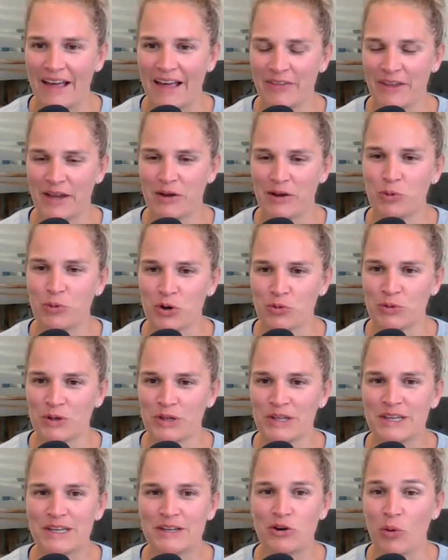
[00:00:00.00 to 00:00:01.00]
And like, we're
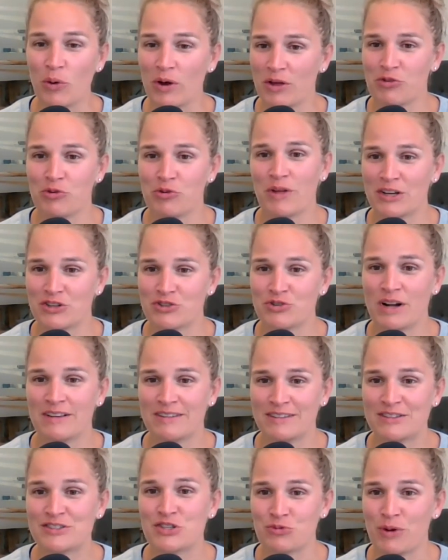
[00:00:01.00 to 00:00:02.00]
really going through that
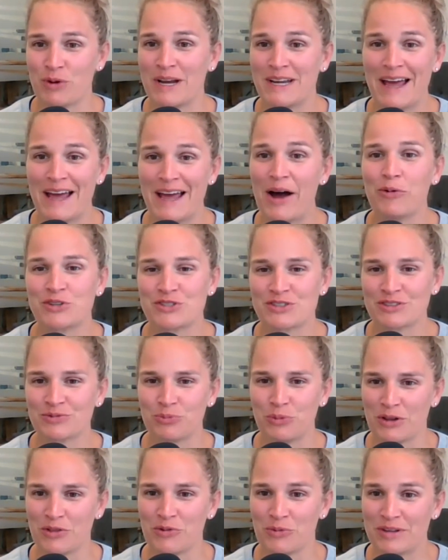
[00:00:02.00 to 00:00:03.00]
transition right now, which is
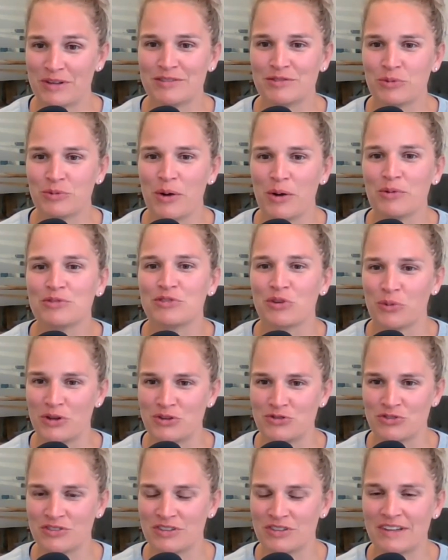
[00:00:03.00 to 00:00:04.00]
one of the reasons why I was so
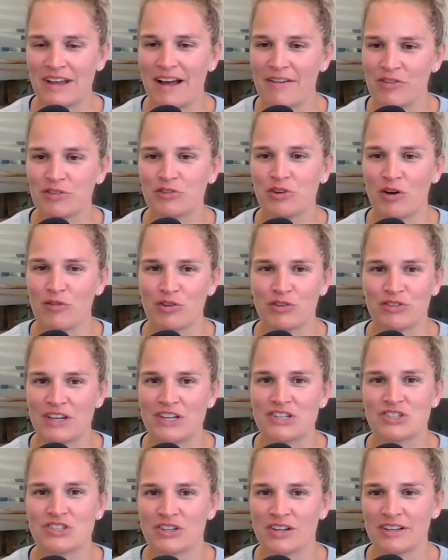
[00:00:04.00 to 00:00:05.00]
interested to have this
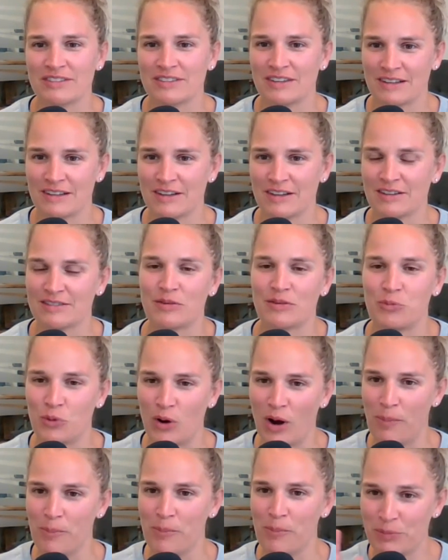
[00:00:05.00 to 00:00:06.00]
conversation,
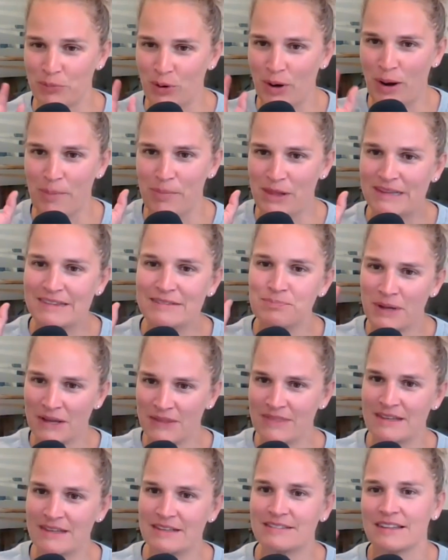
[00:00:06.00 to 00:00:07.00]
let's
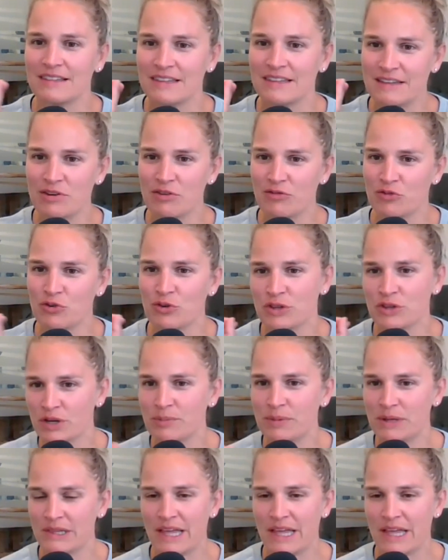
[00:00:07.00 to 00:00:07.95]
pin this and leave it for a little bit